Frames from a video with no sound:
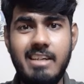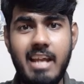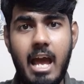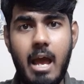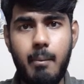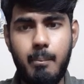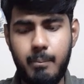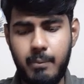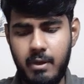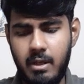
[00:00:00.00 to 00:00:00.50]

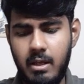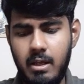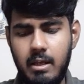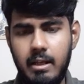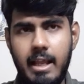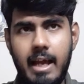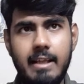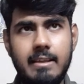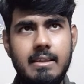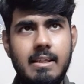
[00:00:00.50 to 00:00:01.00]
tab
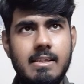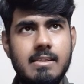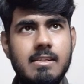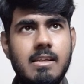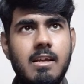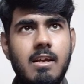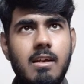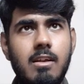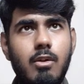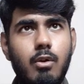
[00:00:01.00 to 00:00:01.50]
like this.
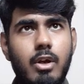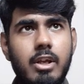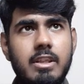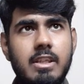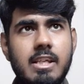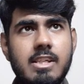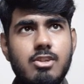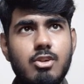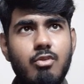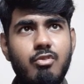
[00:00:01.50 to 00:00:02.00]
Look at
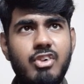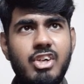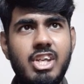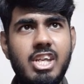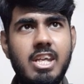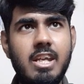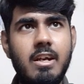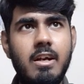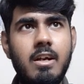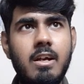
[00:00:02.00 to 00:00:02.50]
this over
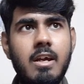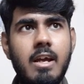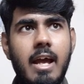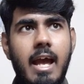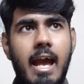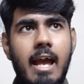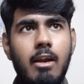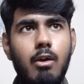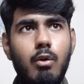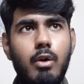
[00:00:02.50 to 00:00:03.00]
here
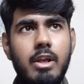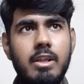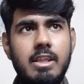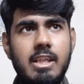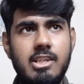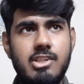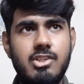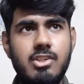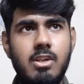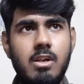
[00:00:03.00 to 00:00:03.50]
and look at
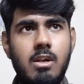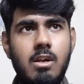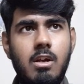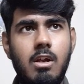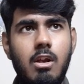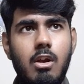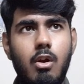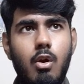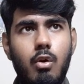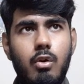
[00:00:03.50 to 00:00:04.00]
this.
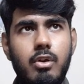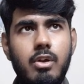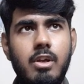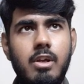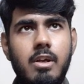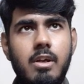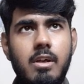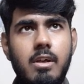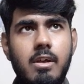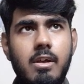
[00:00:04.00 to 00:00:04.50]

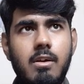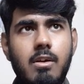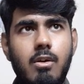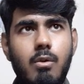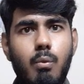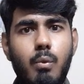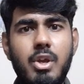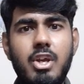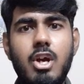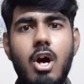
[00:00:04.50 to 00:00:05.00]
Look,
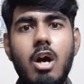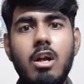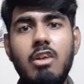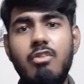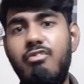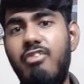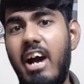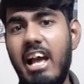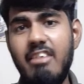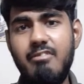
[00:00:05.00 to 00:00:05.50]
we got
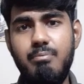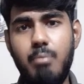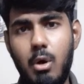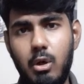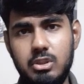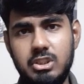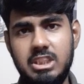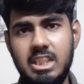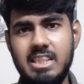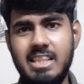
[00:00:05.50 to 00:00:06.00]
5
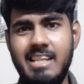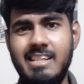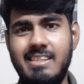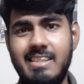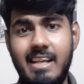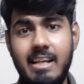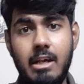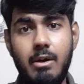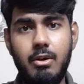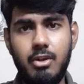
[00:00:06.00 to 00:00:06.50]
boxes
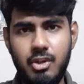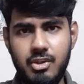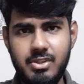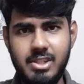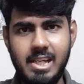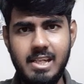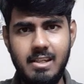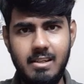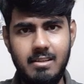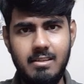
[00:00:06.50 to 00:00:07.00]
inside our
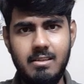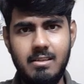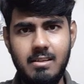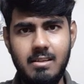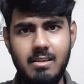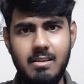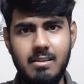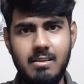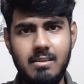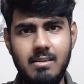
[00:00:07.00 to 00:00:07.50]
container.
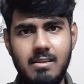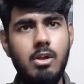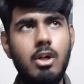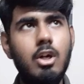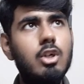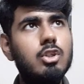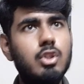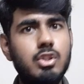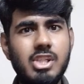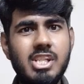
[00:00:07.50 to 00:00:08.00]

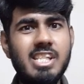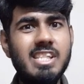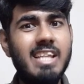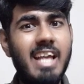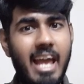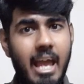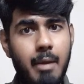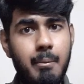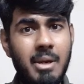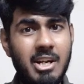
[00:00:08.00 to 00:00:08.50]
So this is
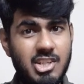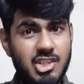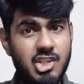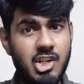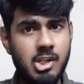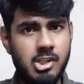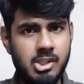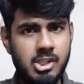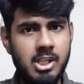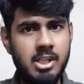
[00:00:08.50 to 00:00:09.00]
the Emmet
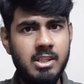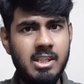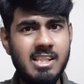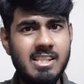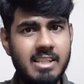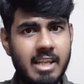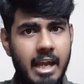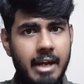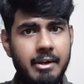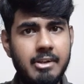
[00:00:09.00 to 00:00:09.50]
cheat sheet. This
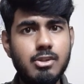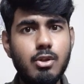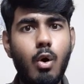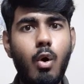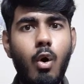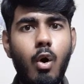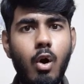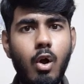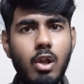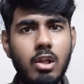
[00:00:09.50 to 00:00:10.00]
carries
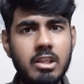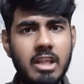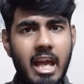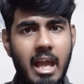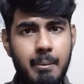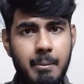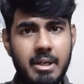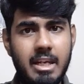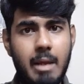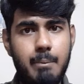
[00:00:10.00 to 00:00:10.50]
all the
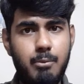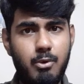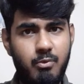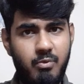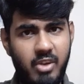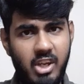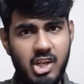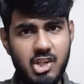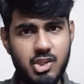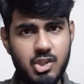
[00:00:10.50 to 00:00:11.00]
Emmet
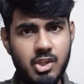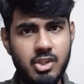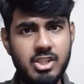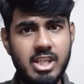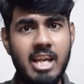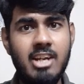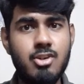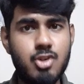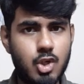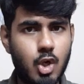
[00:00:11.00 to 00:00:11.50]
abbreviations
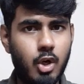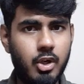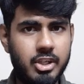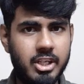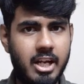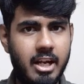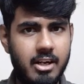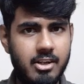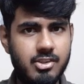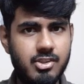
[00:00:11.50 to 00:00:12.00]
and
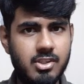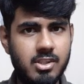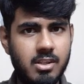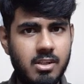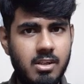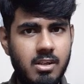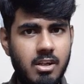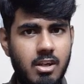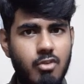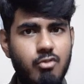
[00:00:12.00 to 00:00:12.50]
shortcuts
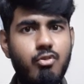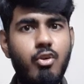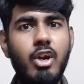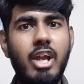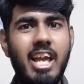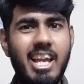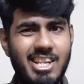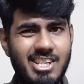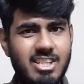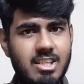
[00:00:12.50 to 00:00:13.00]
for
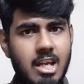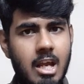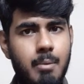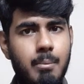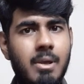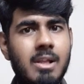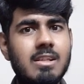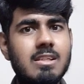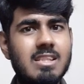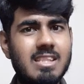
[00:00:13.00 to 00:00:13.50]

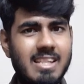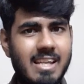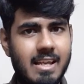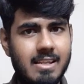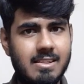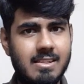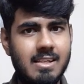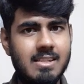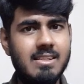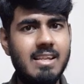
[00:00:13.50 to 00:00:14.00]
HTML,
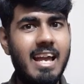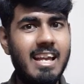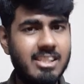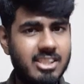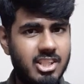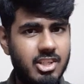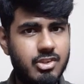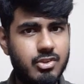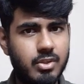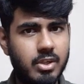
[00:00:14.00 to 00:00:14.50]
CSS,
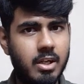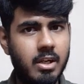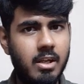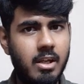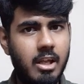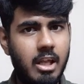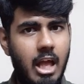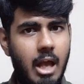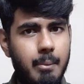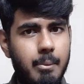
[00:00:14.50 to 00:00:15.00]
etc.
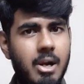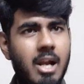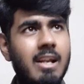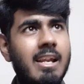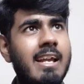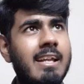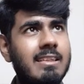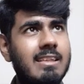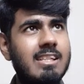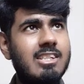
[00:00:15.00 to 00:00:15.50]
I'm going to
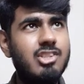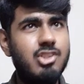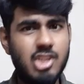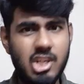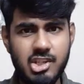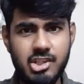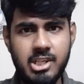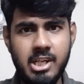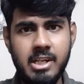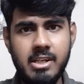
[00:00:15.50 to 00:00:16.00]
link this
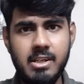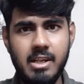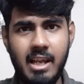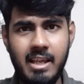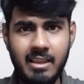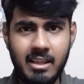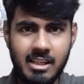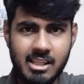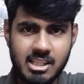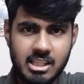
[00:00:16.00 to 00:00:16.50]
cheat sheet in
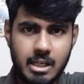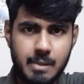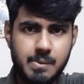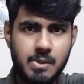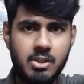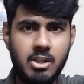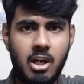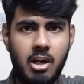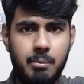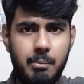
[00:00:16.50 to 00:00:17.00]
the
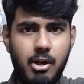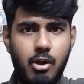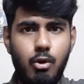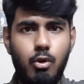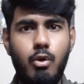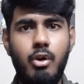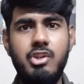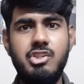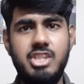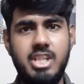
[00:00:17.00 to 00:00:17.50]
description down below.
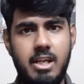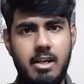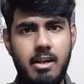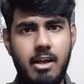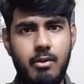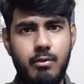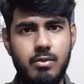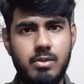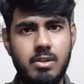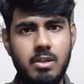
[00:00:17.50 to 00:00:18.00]
Go and check it
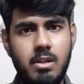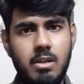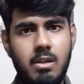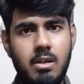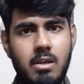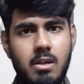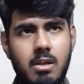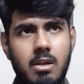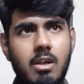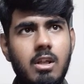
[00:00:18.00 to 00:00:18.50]
out.
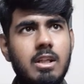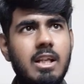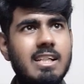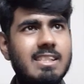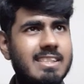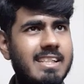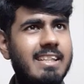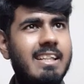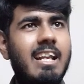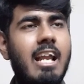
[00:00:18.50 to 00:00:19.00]

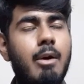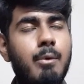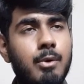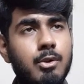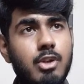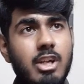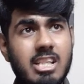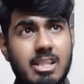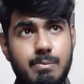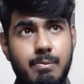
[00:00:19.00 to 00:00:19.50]
Let's say that I
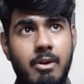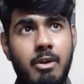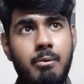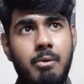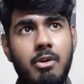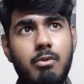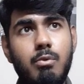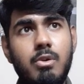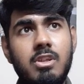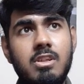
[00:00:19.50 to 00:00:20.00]
want to
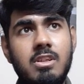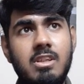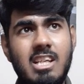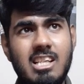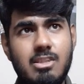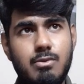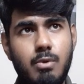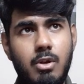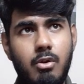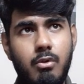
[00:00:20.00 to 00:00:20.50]
experiment with
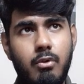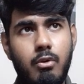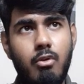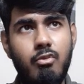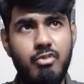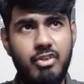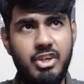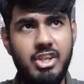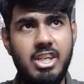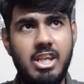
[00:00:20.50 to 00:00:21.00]
this one
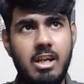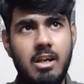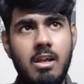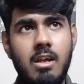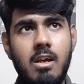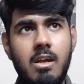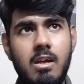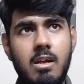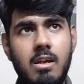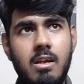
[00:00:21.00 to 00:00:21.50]
over here,
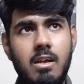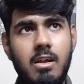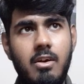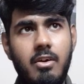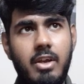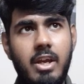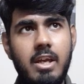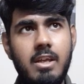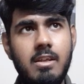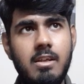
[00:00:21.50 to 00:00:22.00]

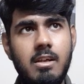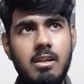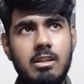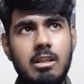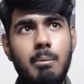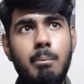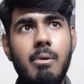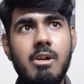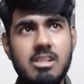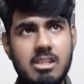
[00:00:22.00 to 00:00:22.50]
okay,
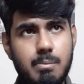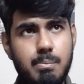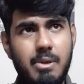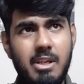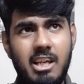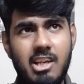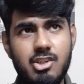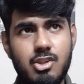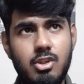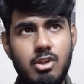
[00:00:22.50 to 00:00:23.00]
the
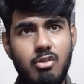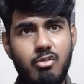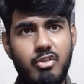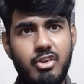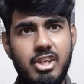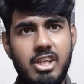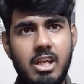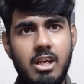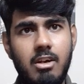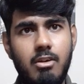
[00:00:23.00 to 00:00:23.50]
multiplication over
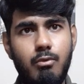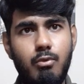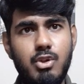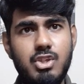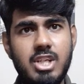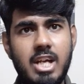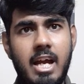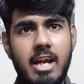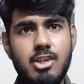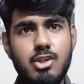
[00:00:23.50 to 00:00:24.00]
here,
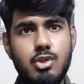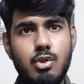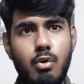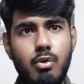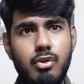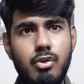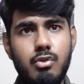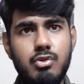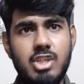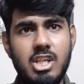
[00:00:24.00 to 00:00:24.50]
which I
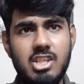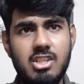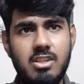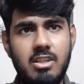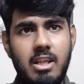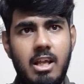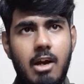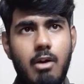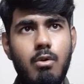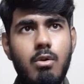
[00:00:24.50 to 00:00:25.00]
showed you just
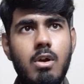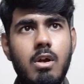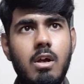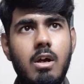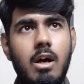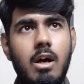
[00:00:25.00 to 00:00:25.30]
now.